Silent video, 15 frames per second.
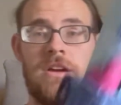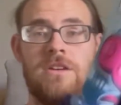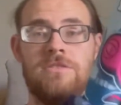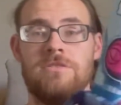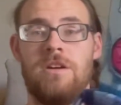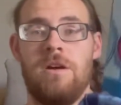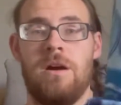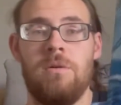
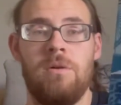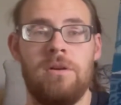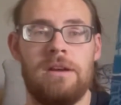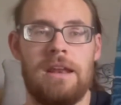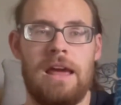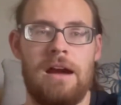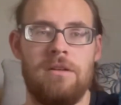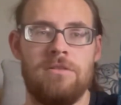So I won't
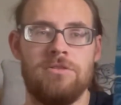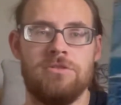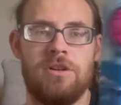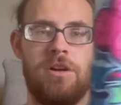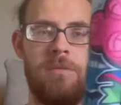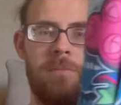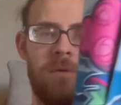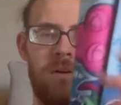get it out and
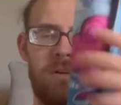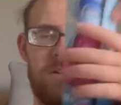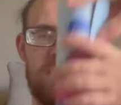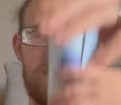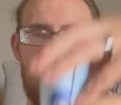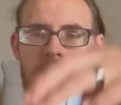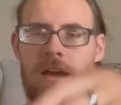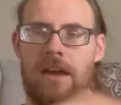show, but
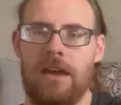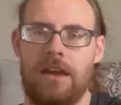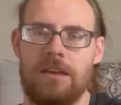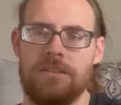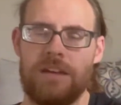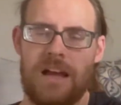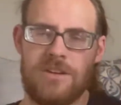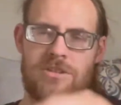yeah,
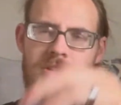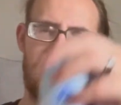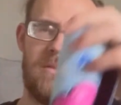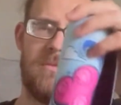it's actually...